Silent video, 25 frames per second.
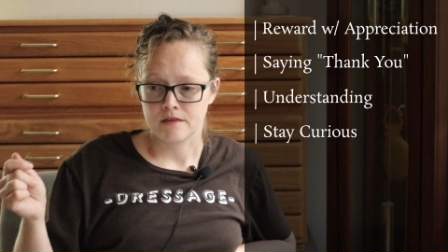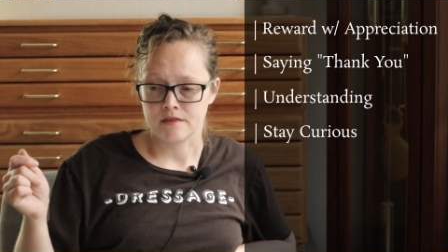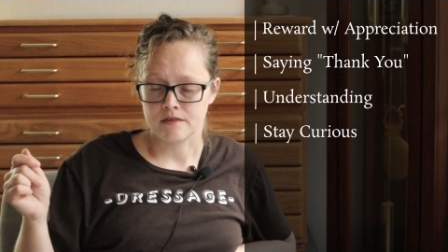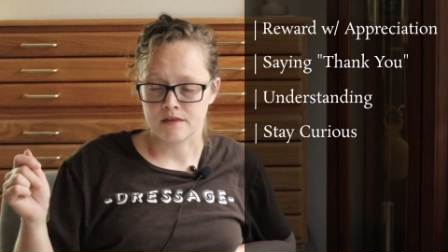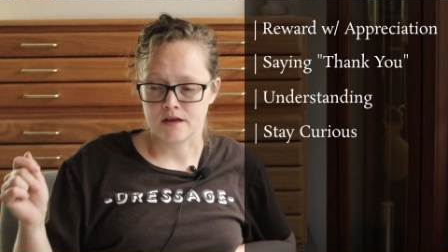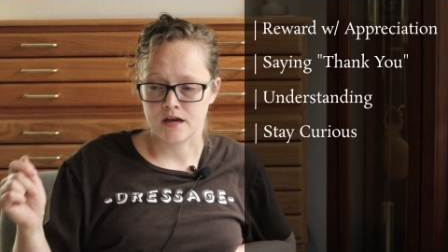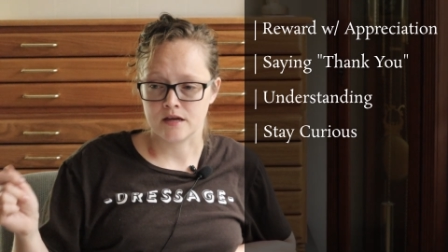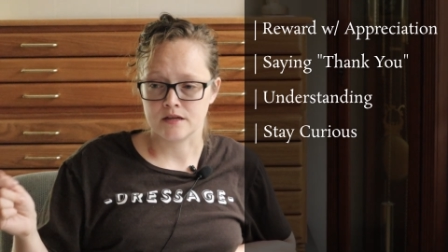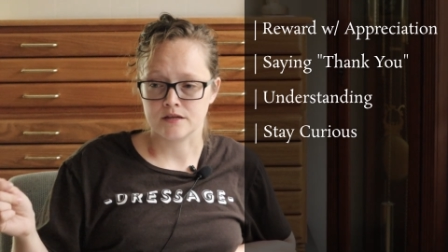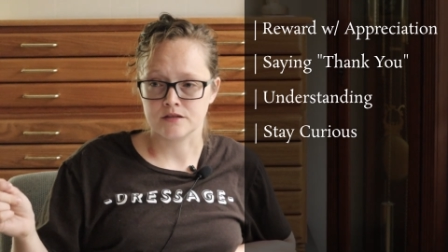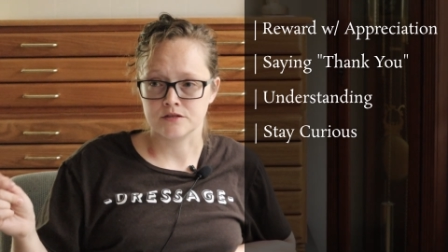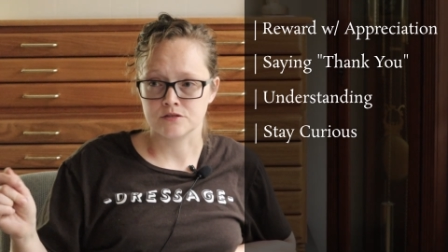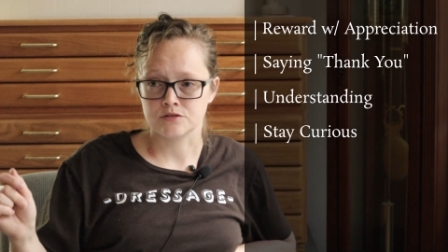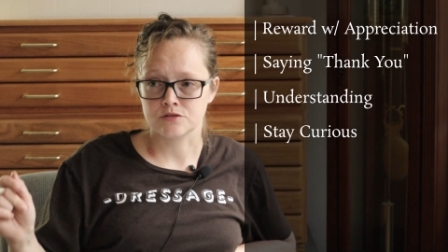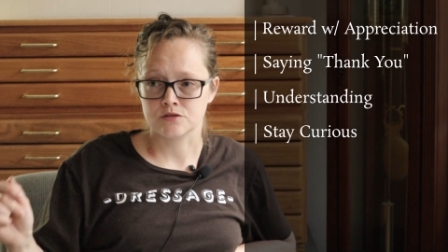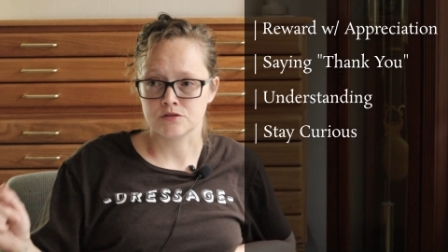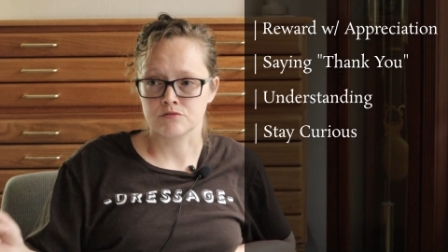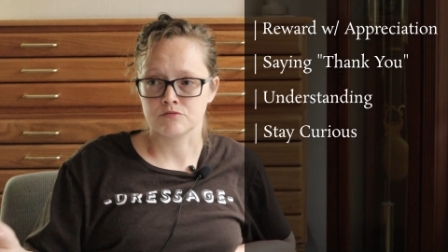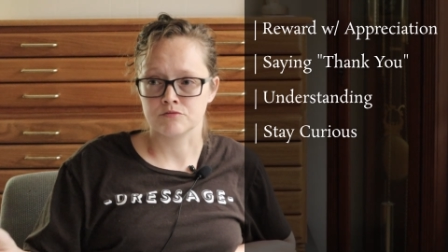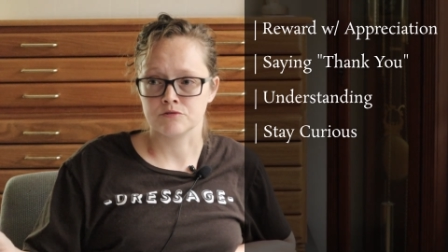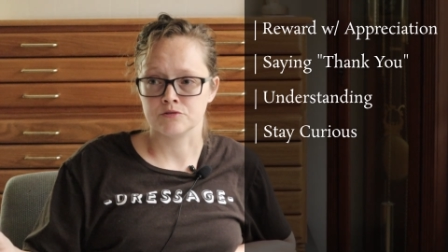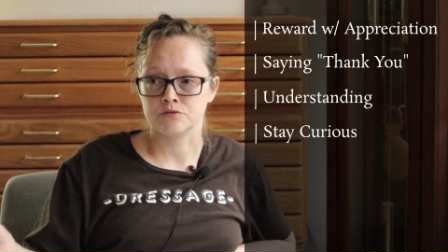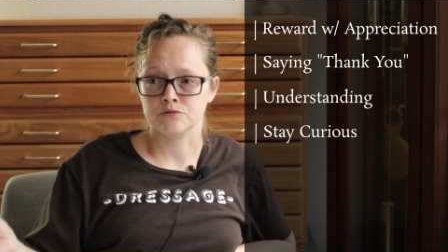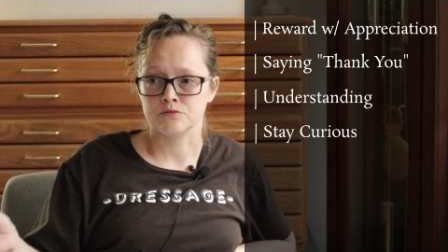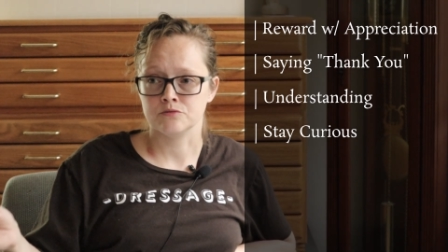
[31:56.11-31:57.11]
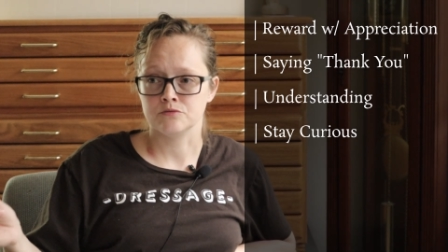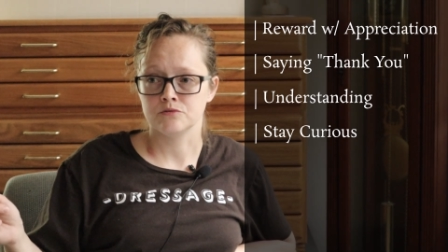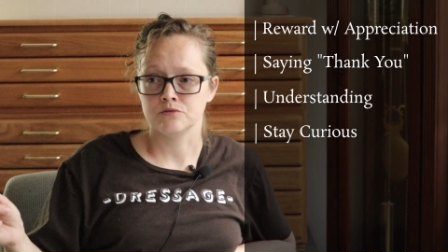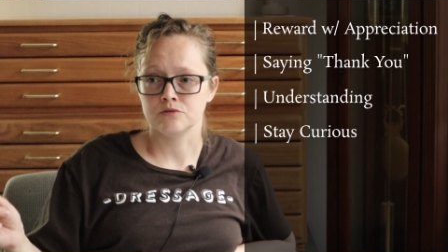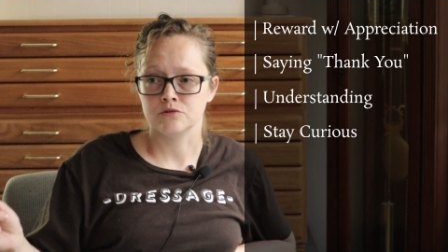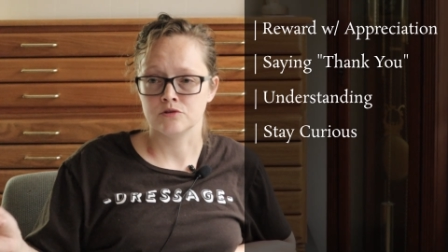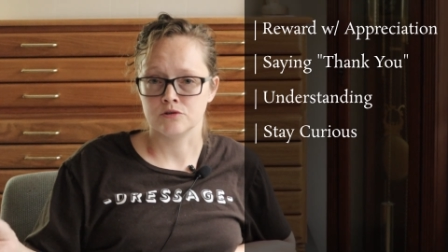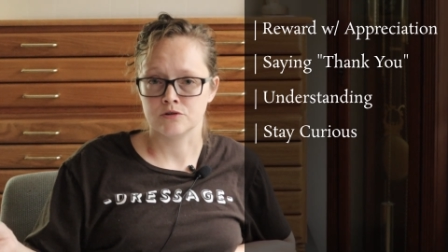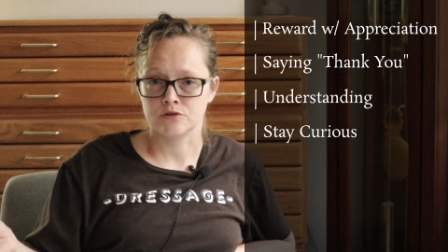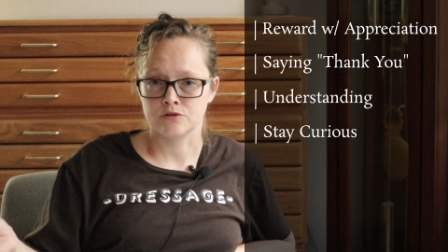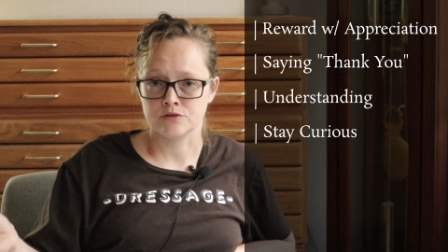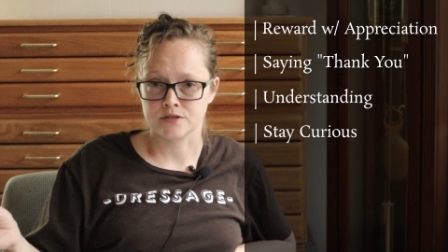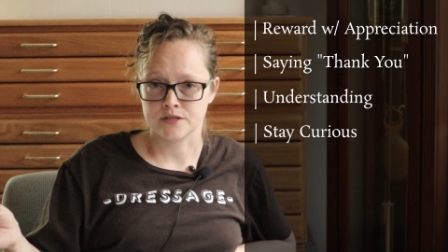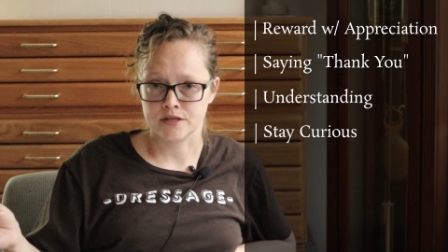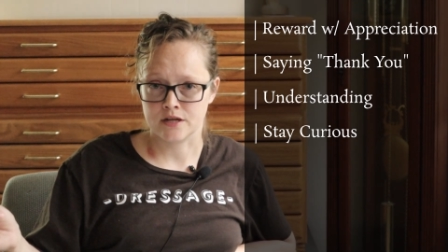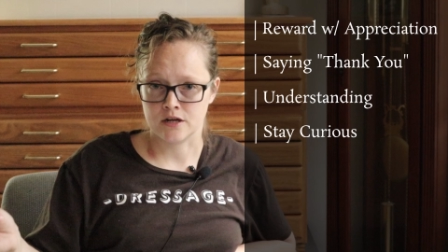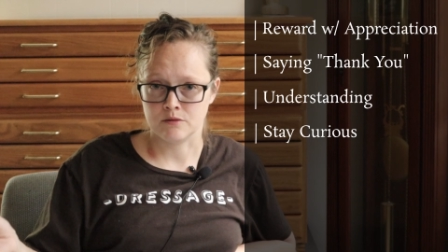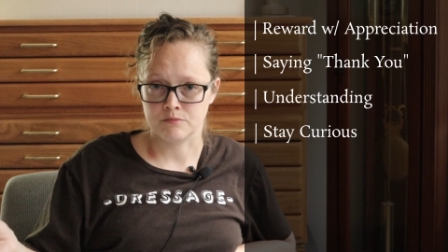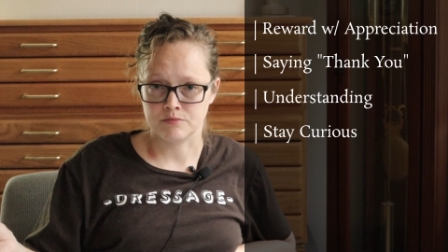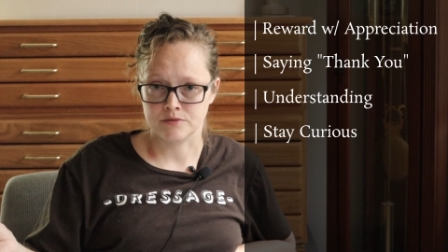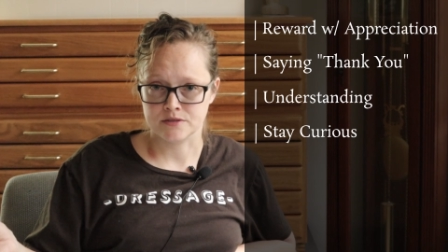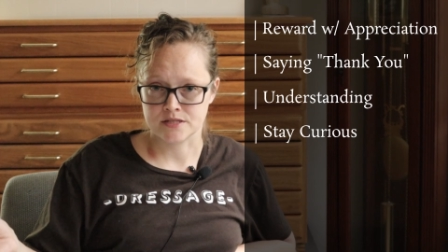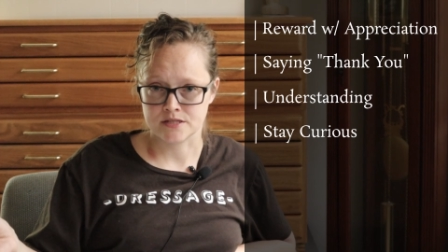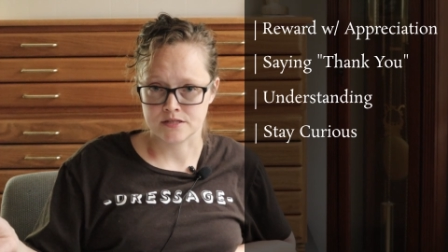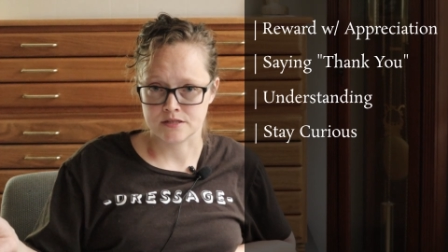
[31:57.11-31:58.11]
that is through learned
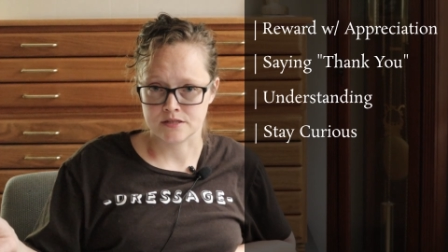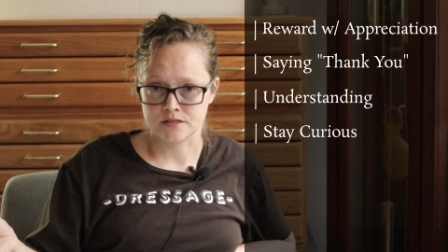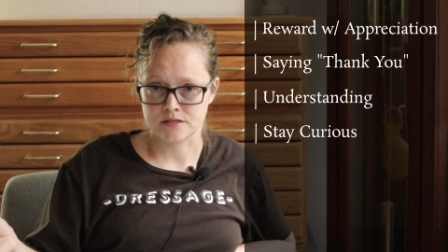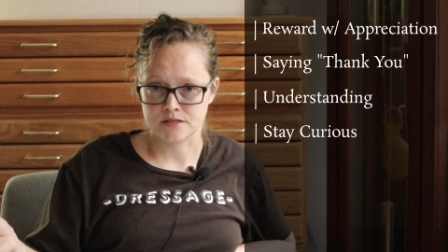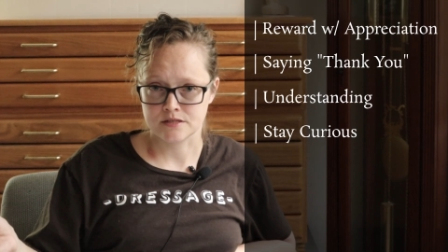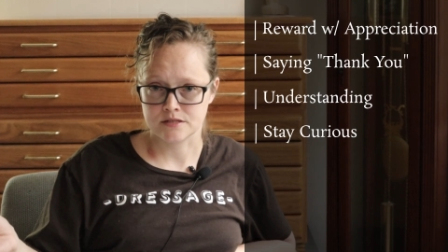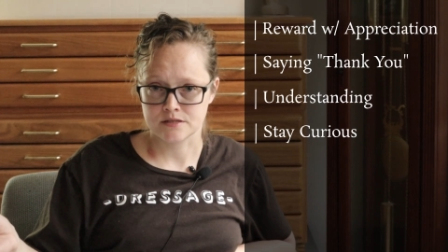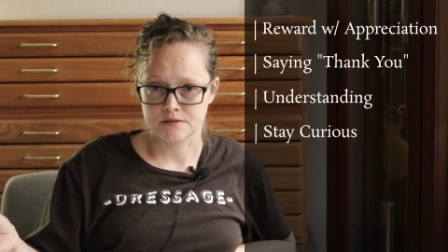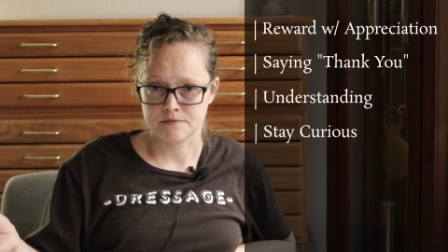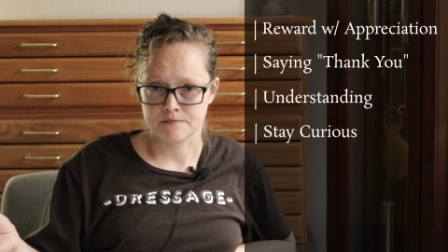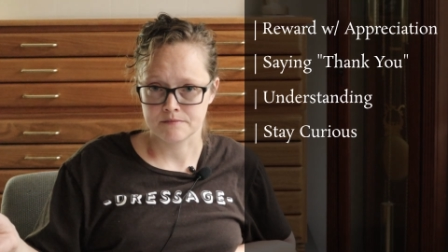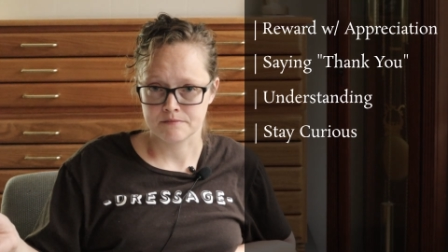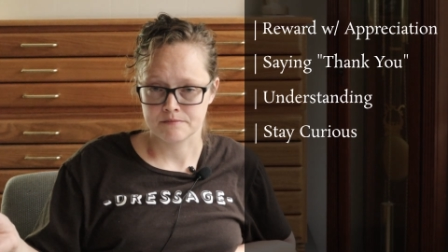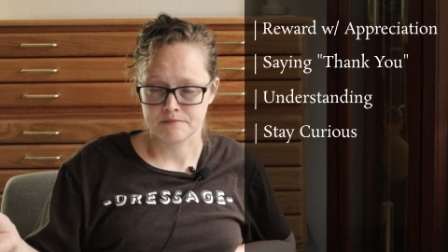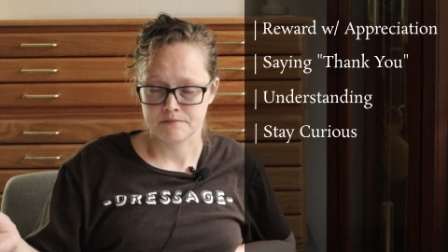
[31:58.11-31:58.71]
helplessness.